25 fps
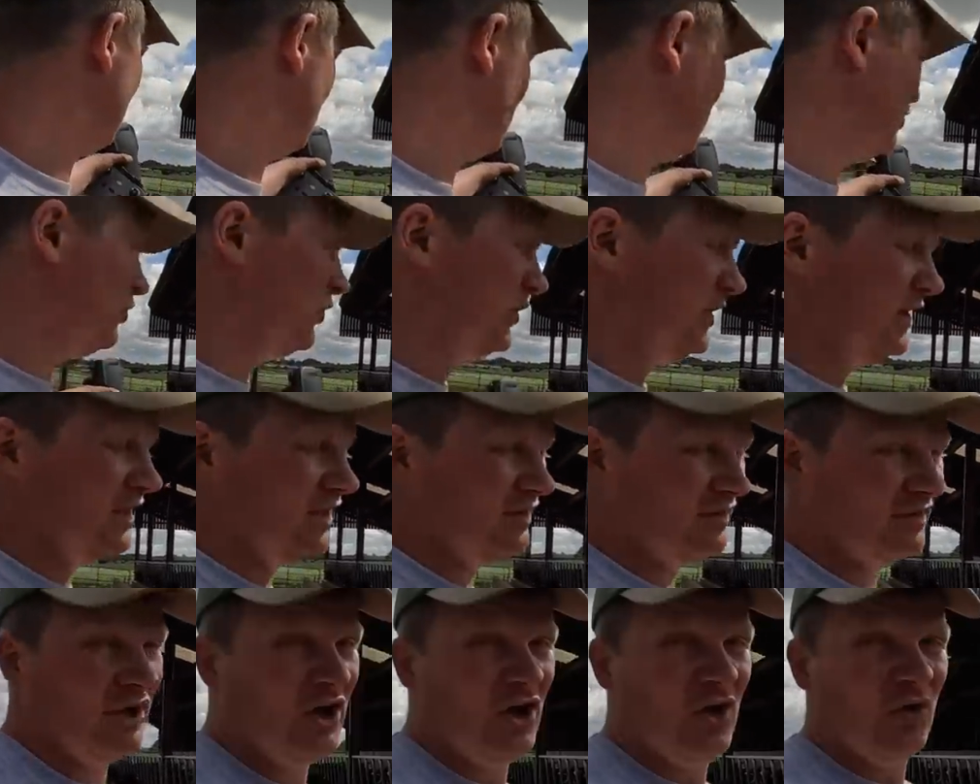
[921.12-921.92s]
two
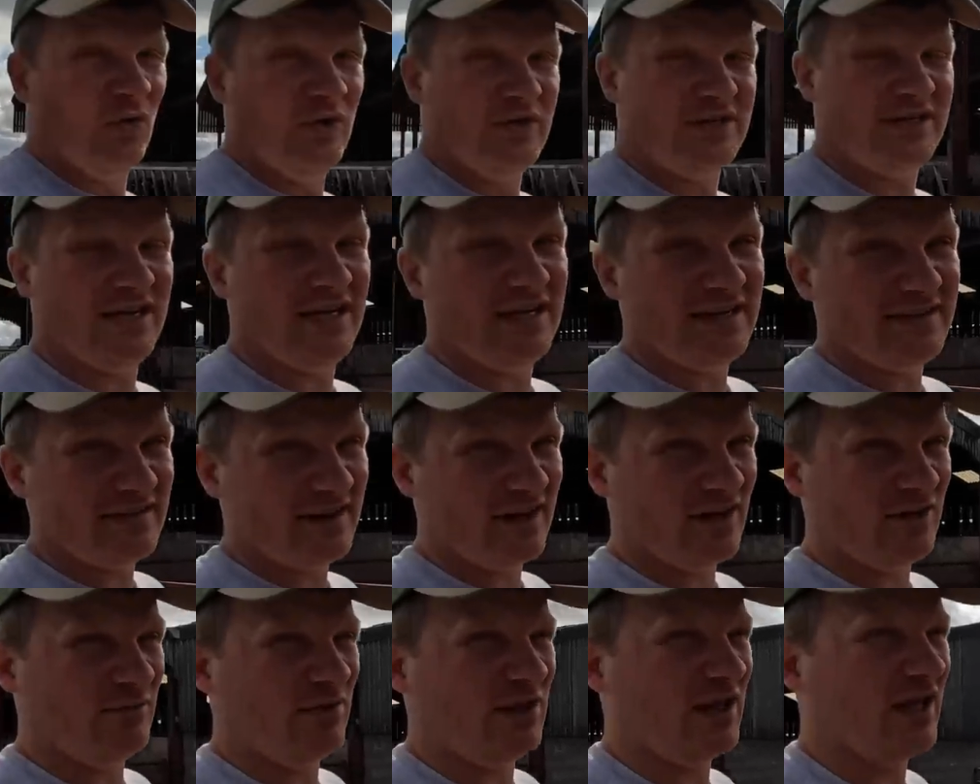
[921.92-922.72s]
weeks, which isn't
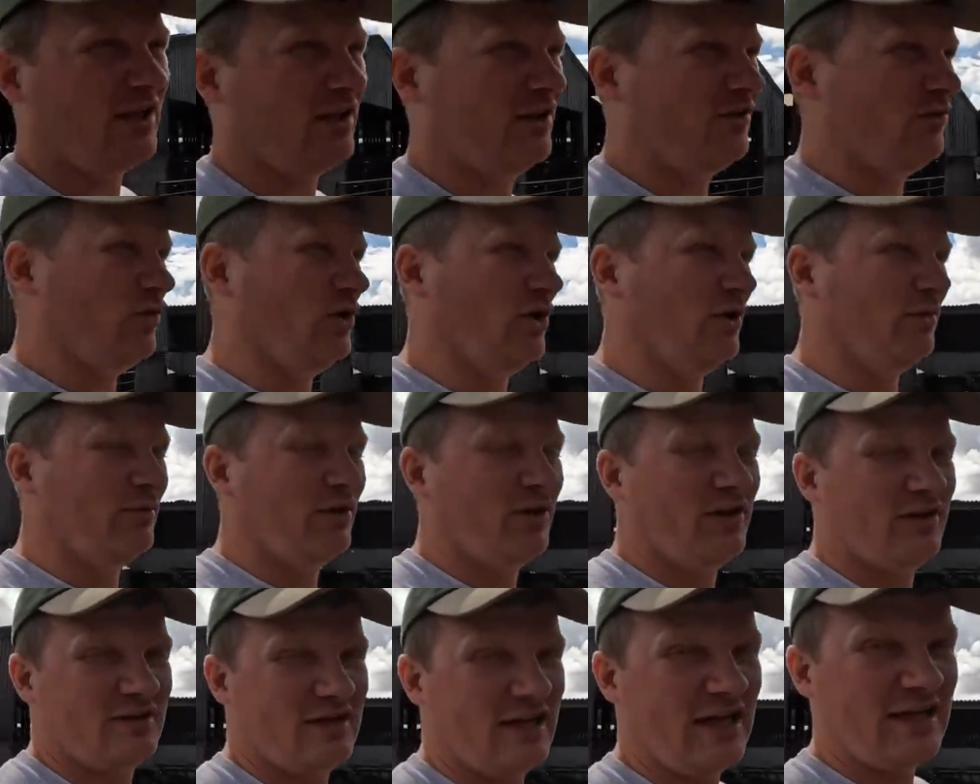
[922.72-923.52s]
going to be the end of the world
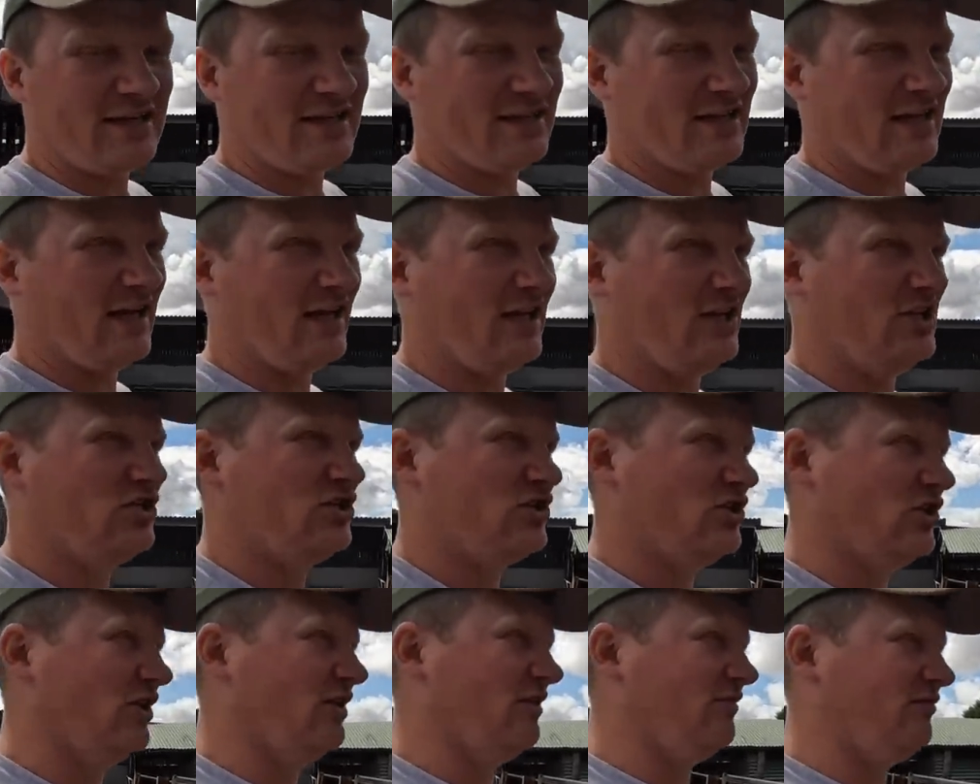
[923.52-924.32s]
because let's say he's
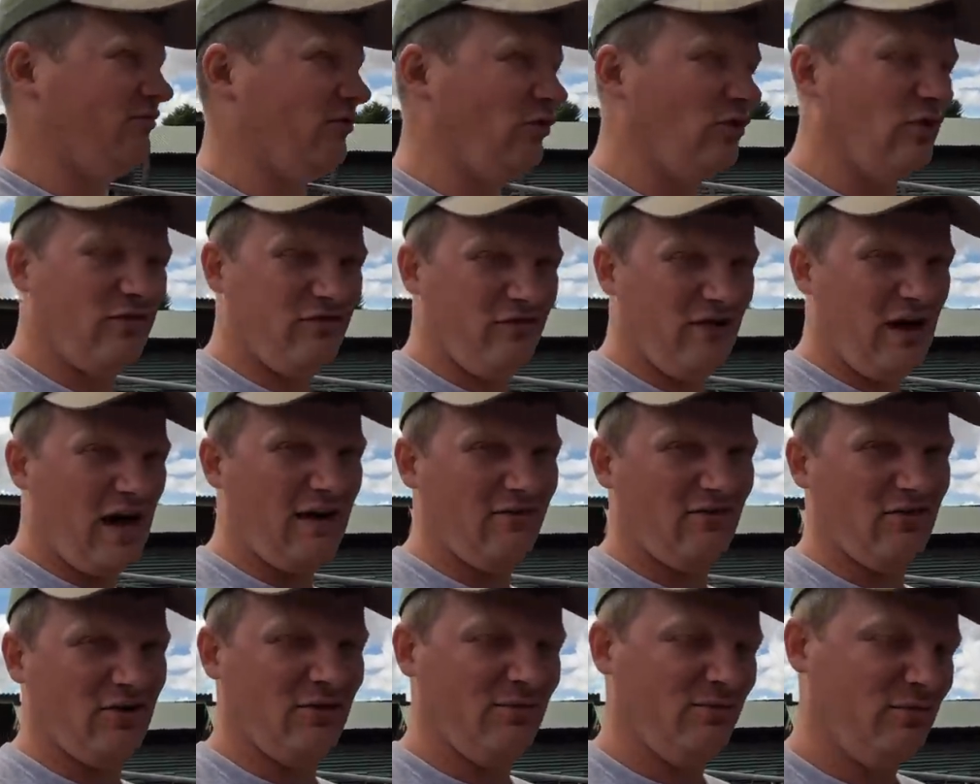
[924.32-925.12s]
served four or
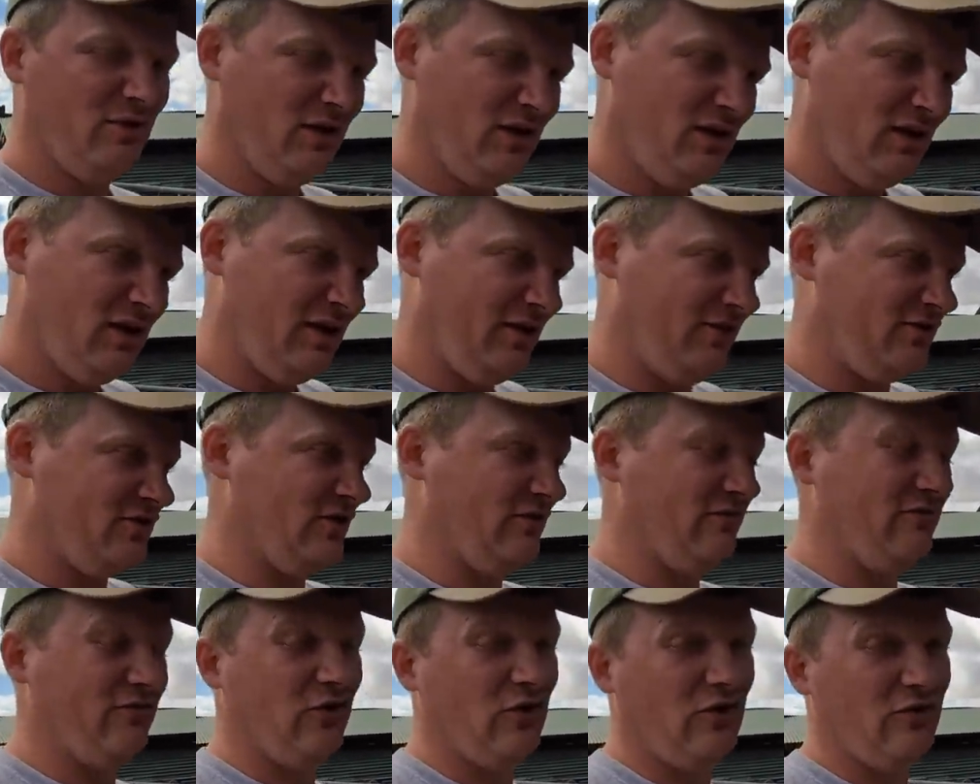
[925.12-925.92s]
five of them. He's
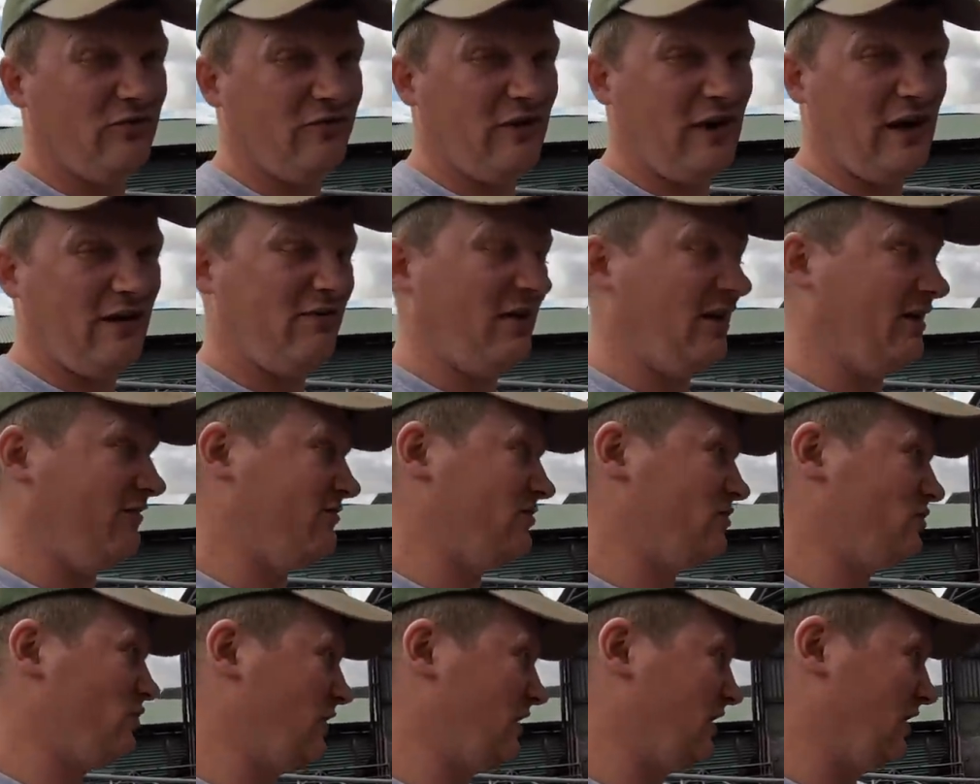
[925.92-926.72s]
served four or five
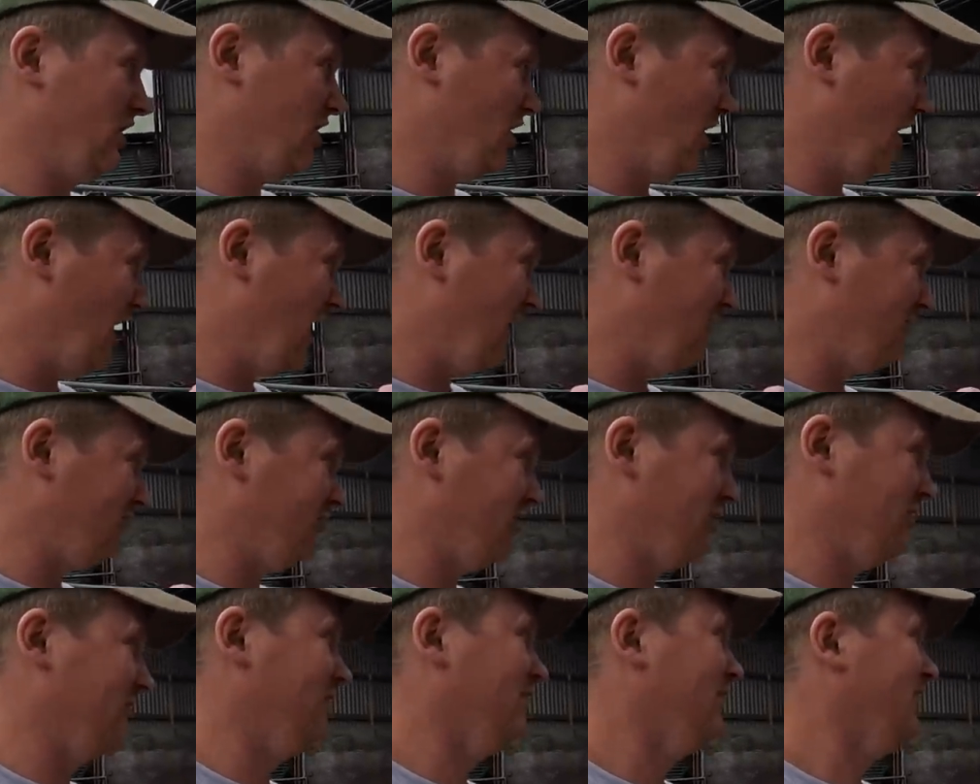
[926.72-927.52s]
heifers. We can carve
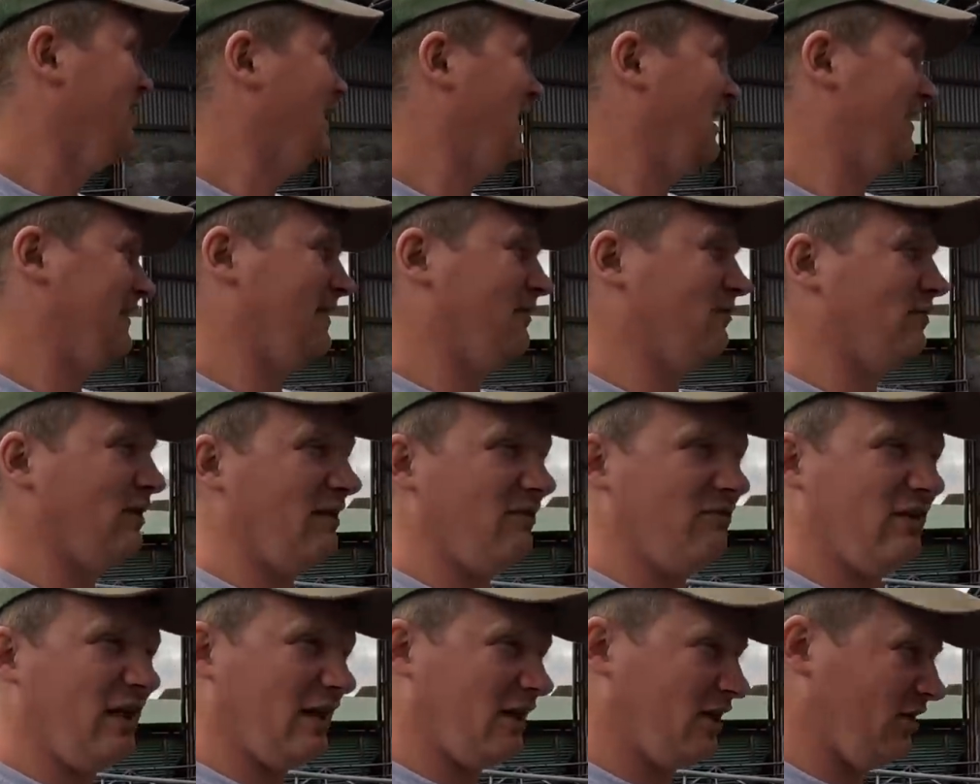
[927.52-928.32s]
them and then we'll
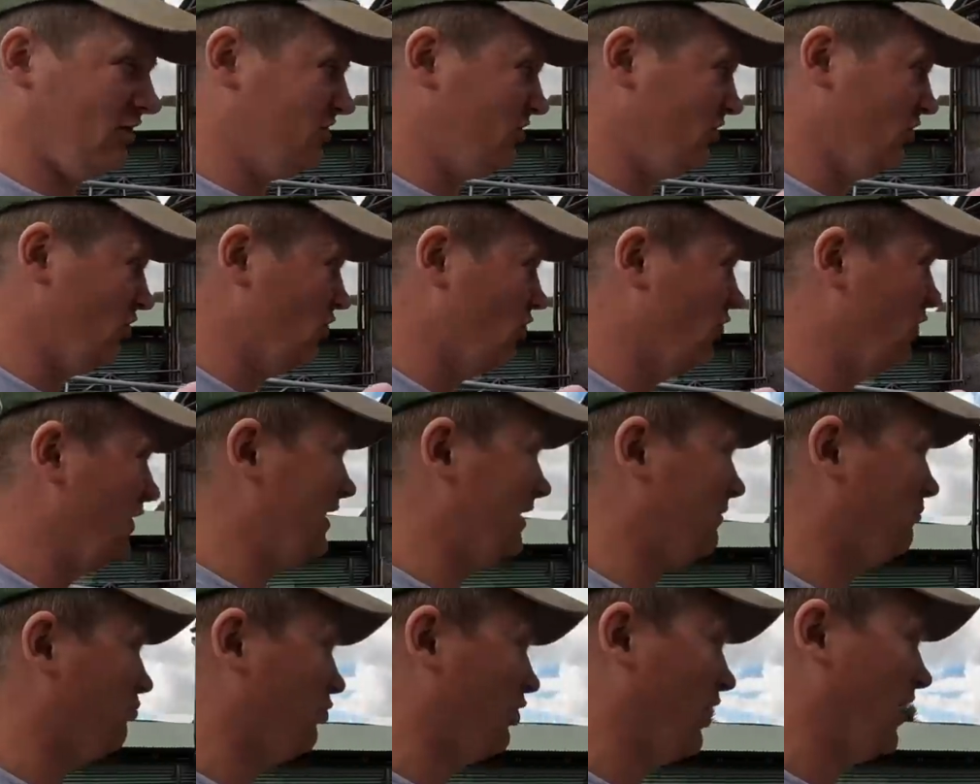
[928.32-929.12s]
have like a two
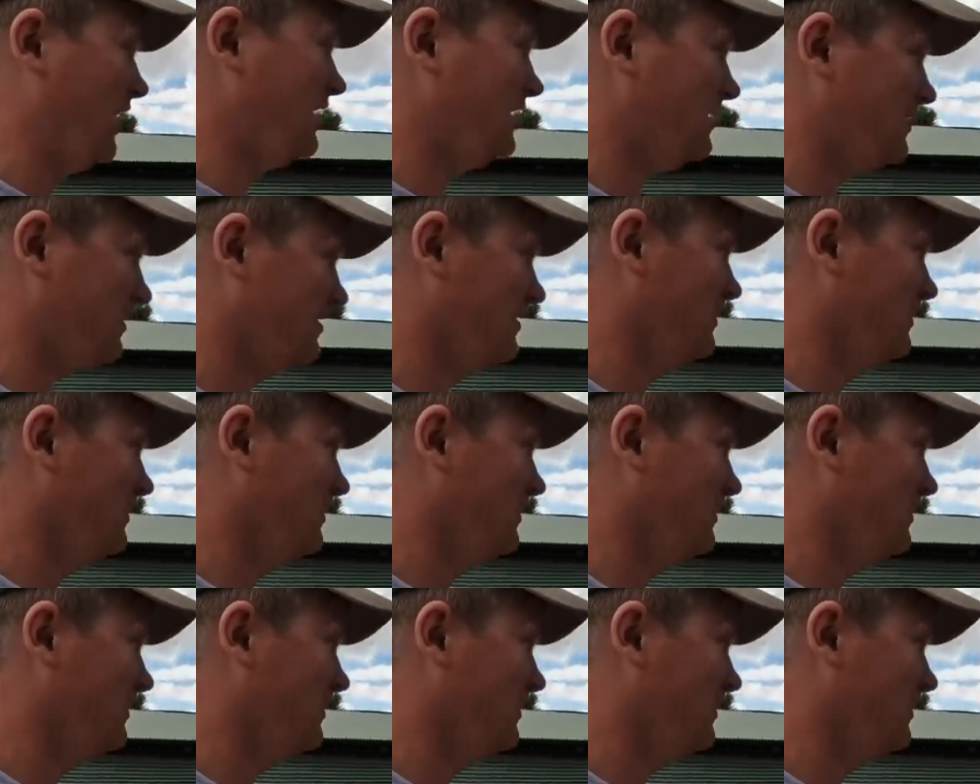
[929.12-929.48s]
week break.